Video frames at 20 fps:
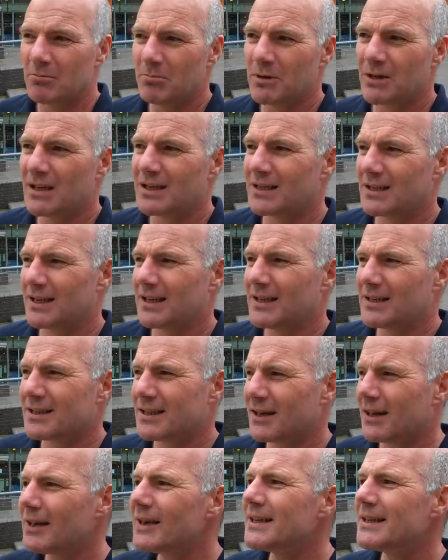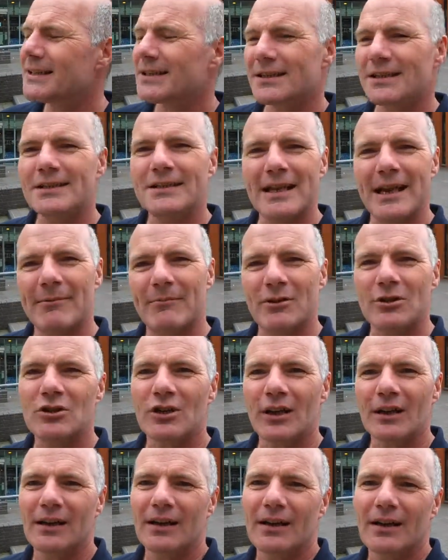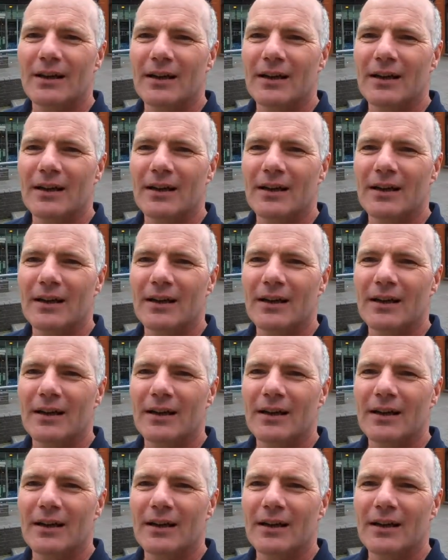But it's at least as damaging.